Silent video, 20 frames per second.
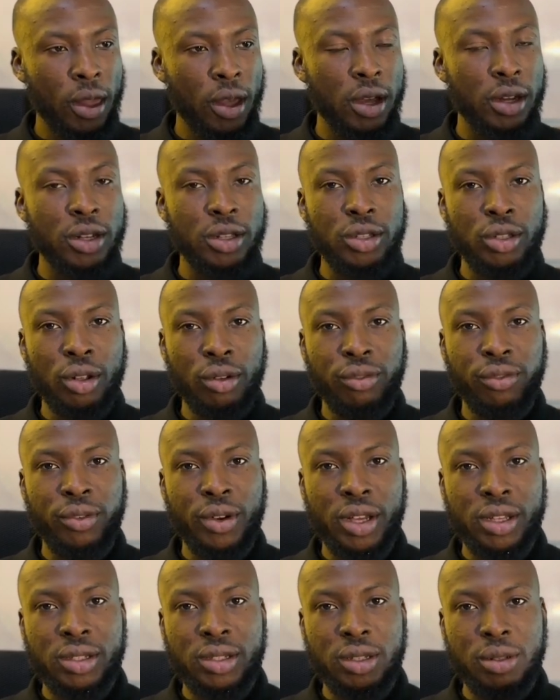it is not
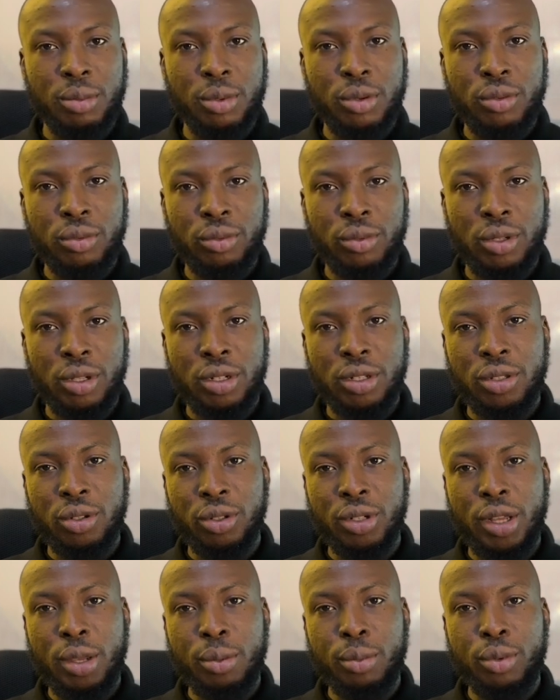flexible, it is
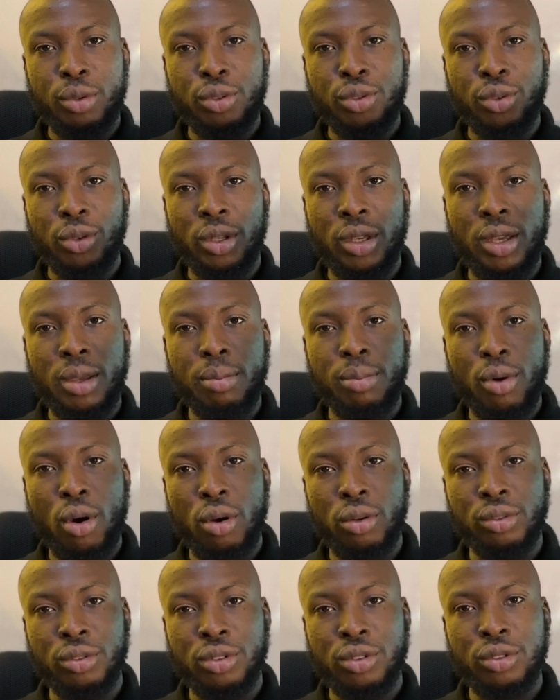unable to keep
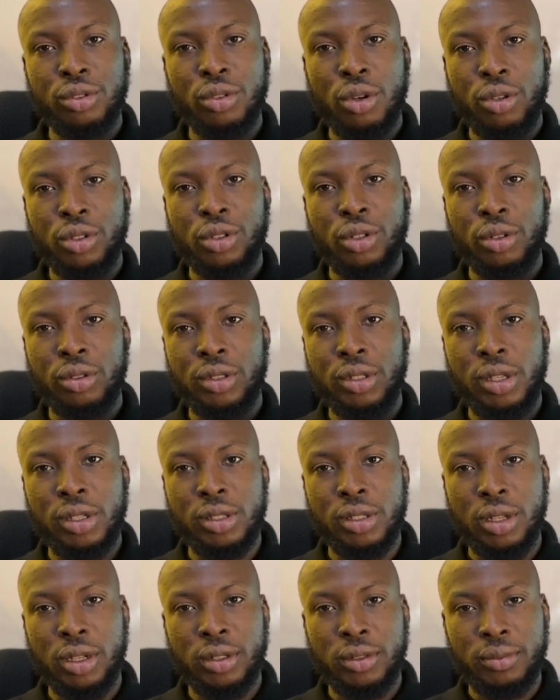unstructured
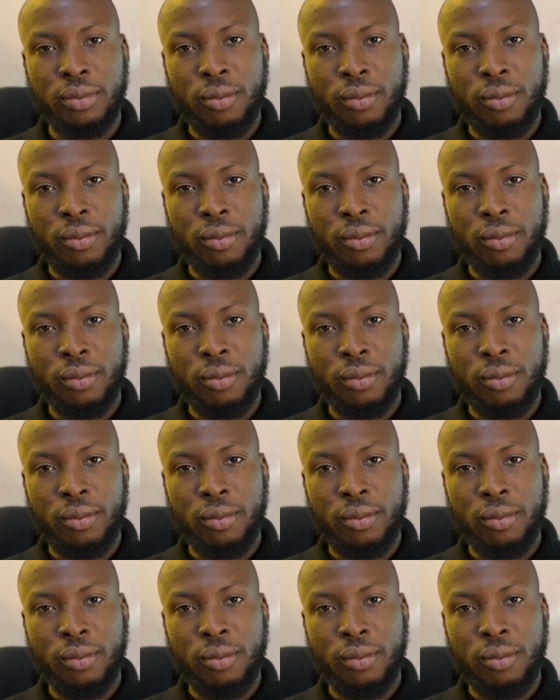data.